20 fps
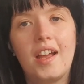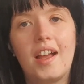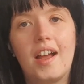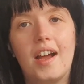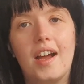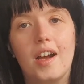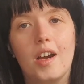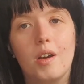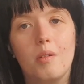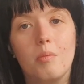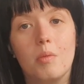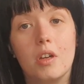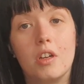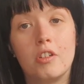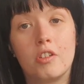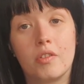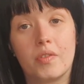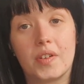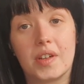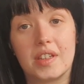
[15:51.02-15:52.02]

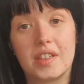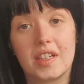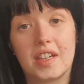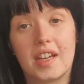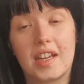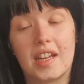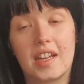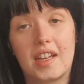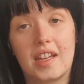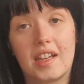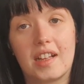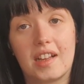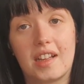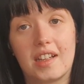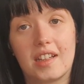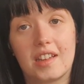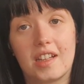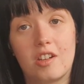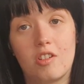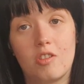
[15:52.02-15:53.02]
And don't forget to
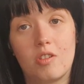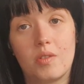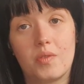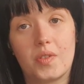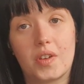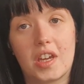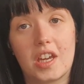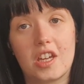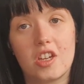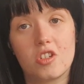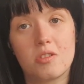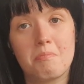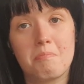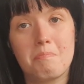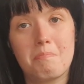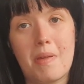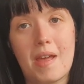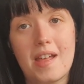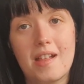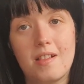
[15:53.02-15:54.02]
click that
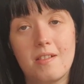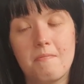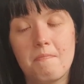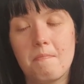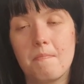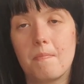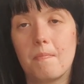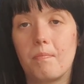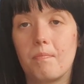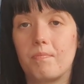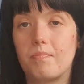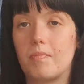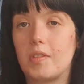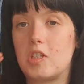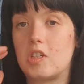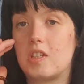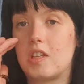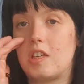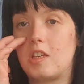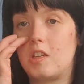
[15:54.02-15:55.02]
notification bell,
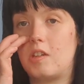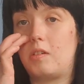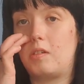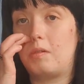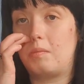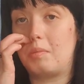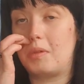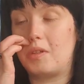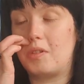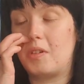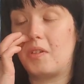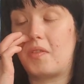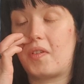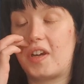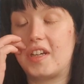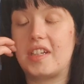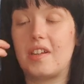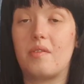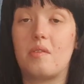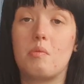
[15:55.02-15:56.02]
which then you'll be
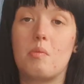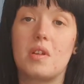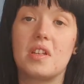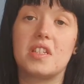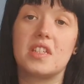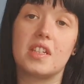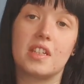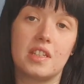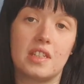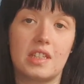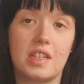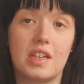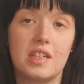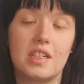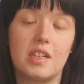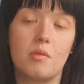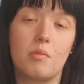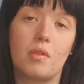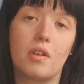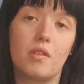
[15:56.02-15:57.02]
notified every Wednesday and
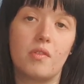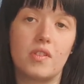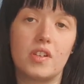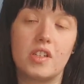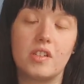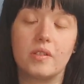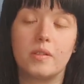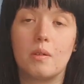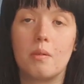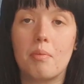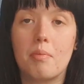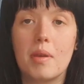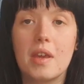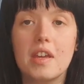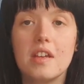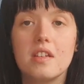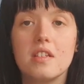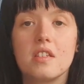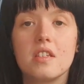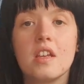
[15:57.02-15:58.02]
Saturday when a video
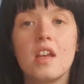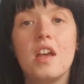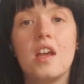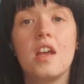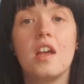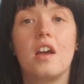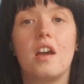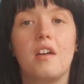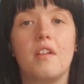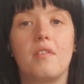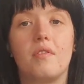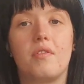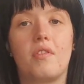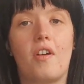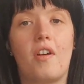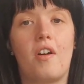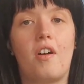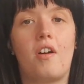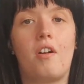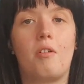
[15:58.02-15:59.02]
appears. And
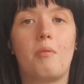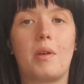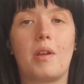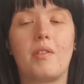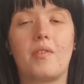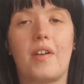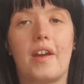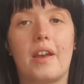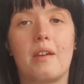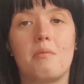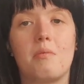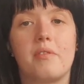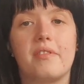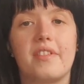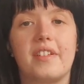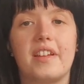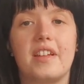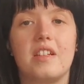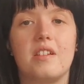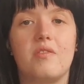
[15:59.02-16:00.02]
for all my other animal
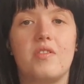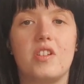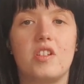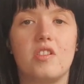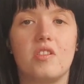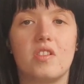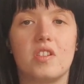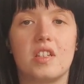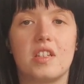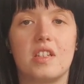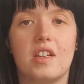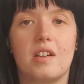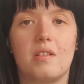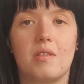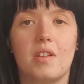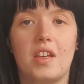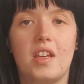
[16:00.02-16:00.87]
related videos are down